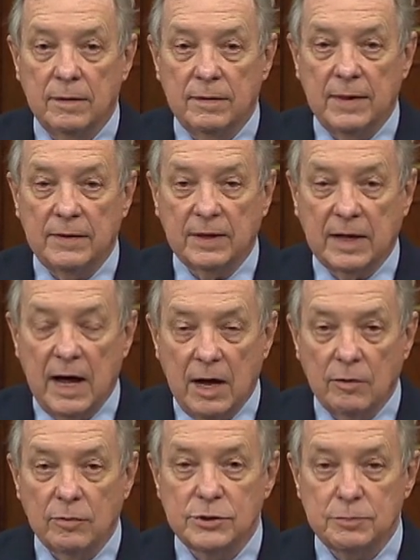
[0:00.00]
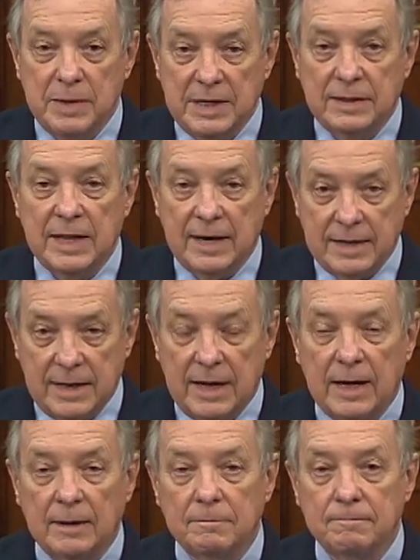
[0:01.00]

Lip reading: that the Congress meet that day,